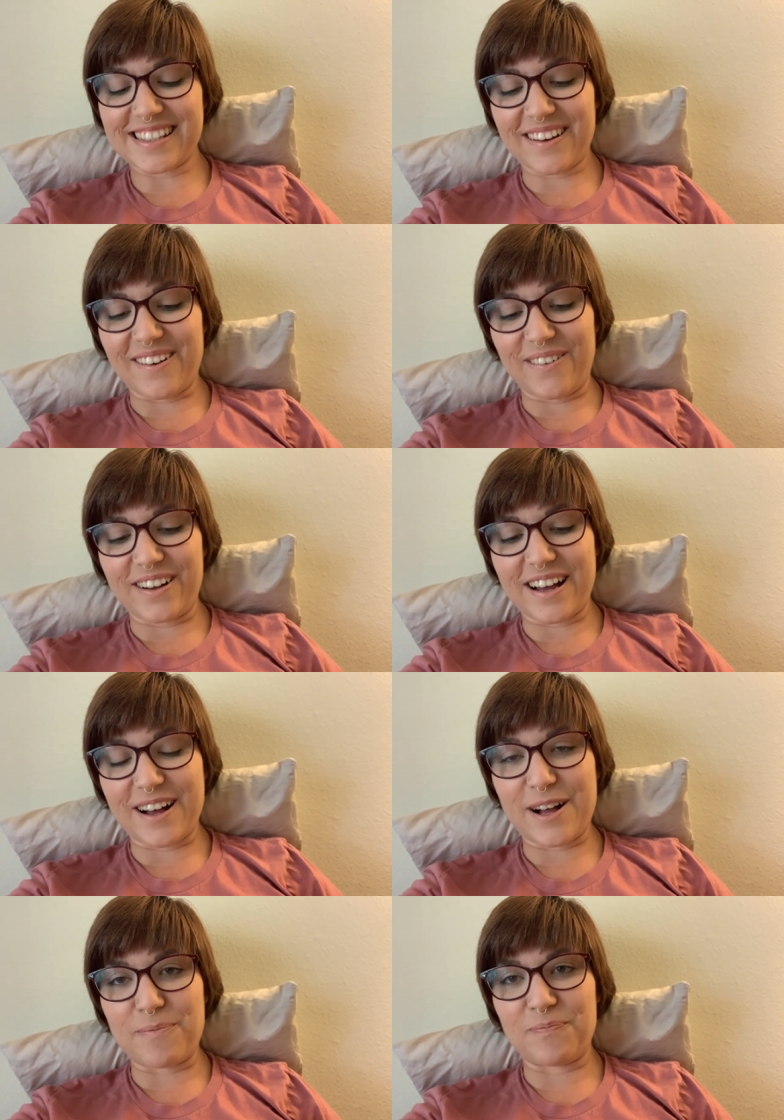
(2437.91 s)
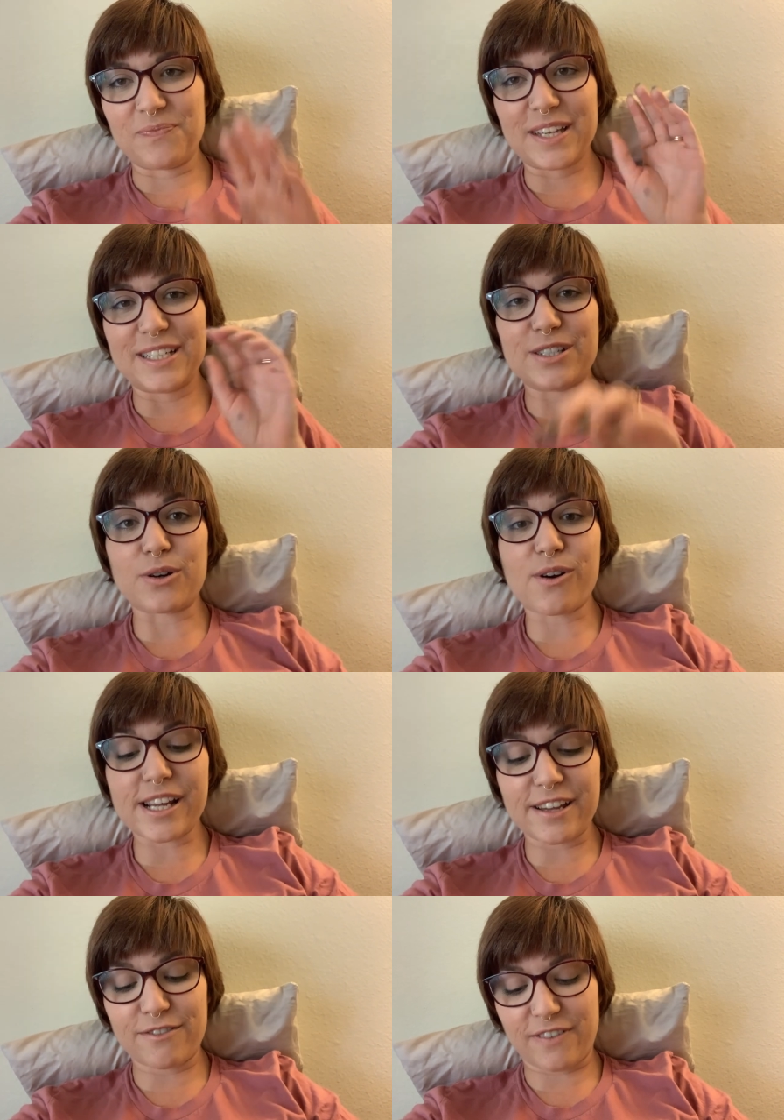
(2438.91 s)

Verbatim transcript: So um, Dorian